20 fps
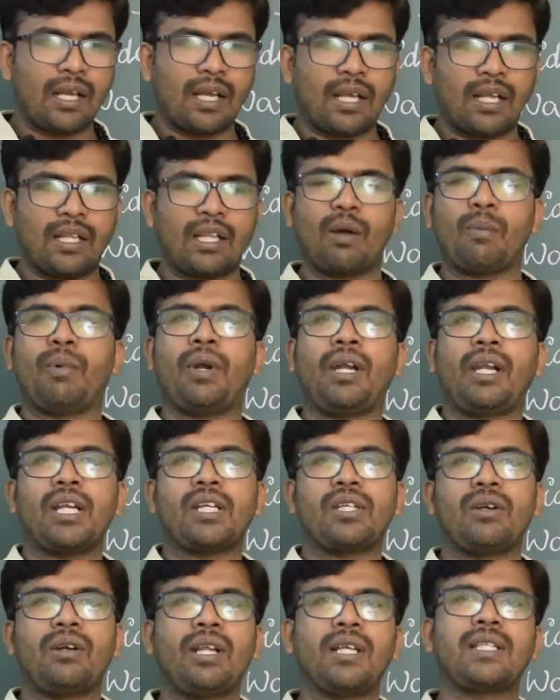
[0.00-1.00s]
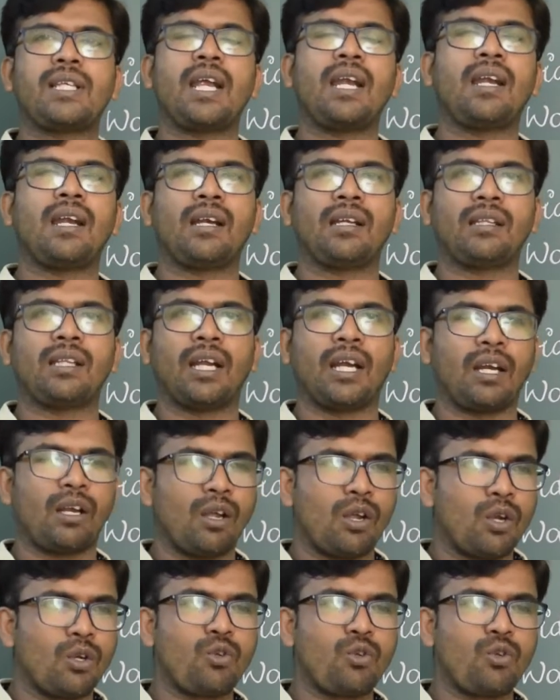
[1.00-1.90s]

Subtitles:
the British decided that